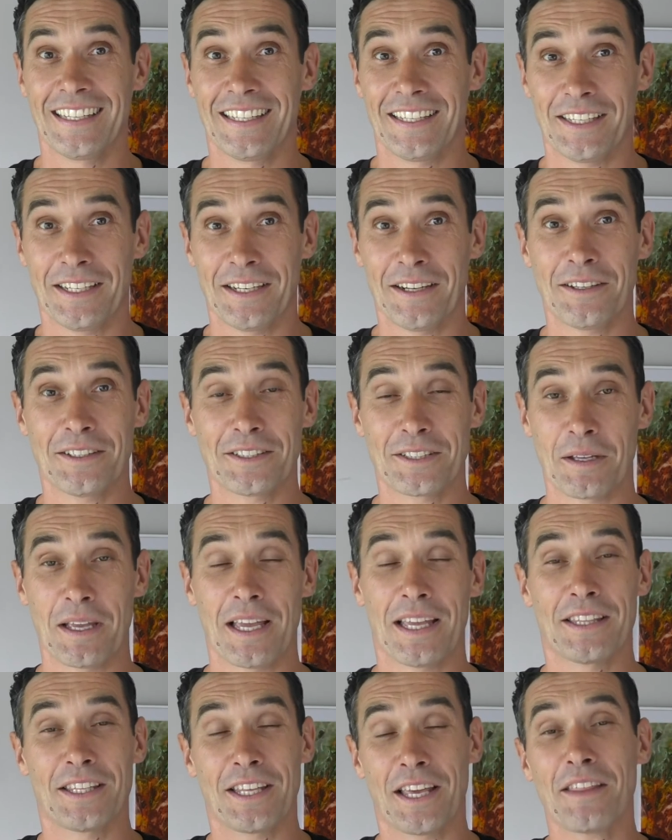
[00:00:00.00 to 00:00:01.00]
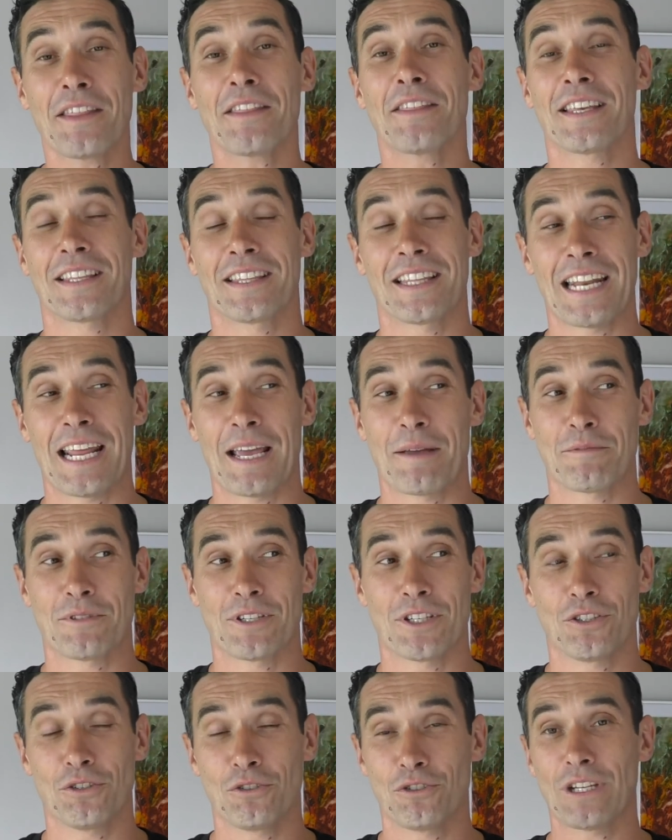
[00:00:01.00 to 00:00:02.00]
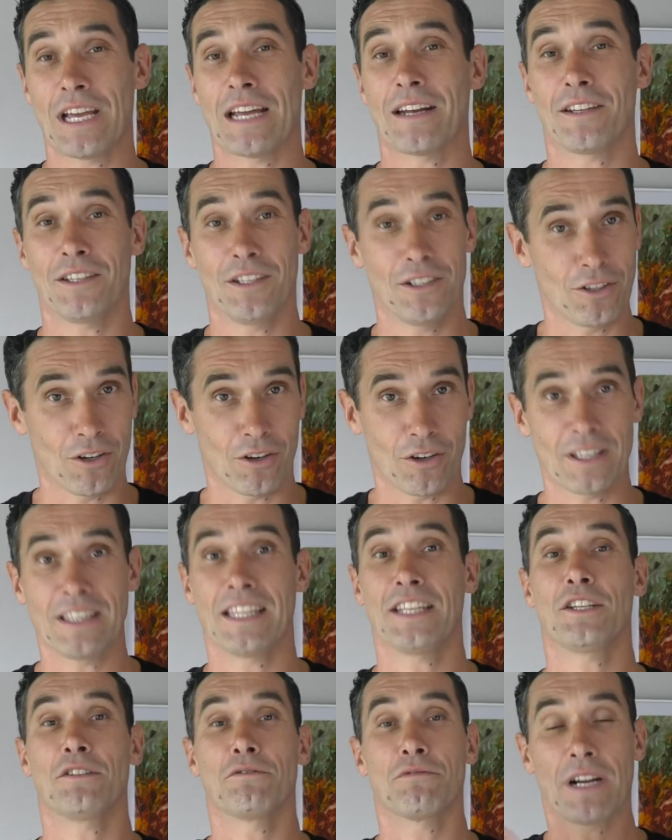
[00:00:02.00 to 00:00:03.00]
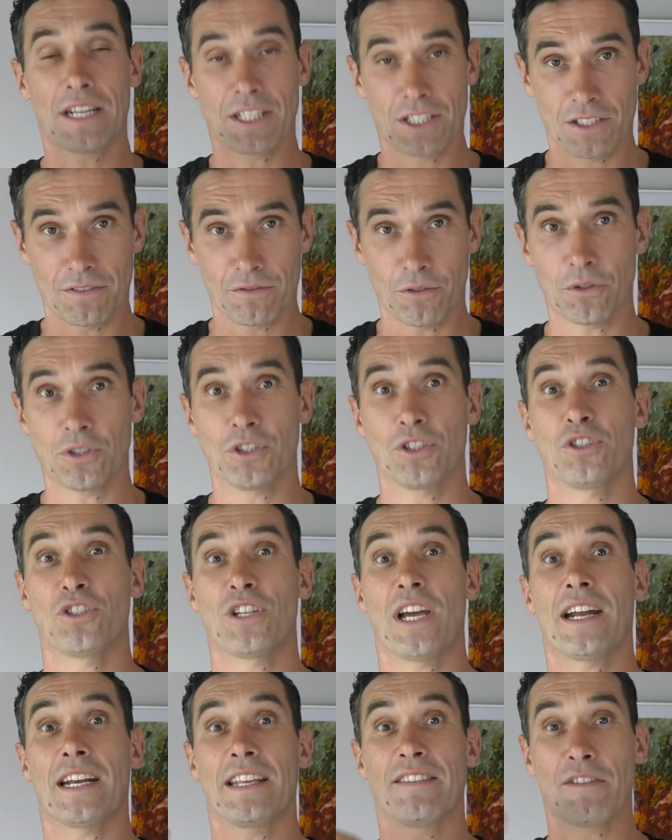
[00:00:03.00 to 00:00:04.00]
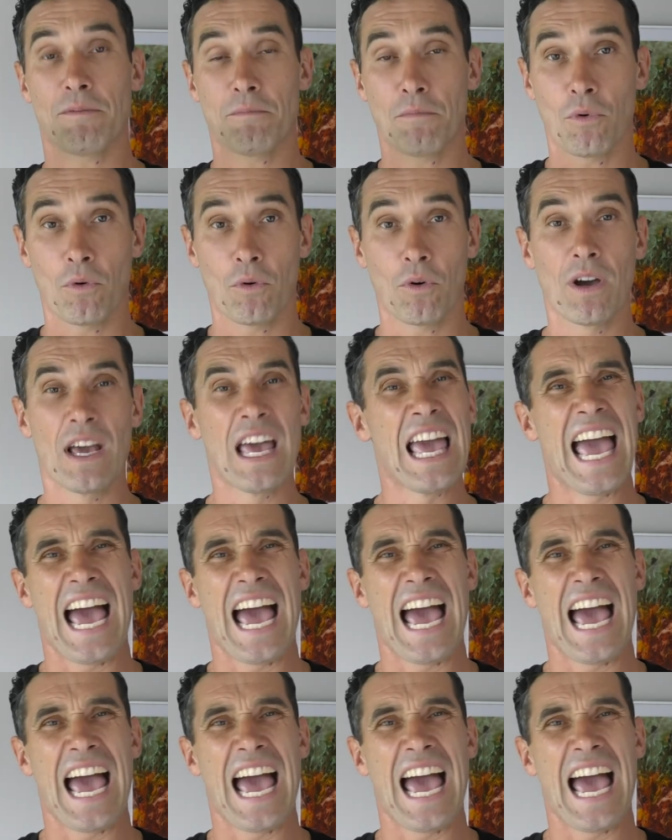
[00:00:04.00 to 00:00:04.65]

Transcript: You know, it's, and the other thing that happens is you shout at your dog and then you raise your voice, you shout even more,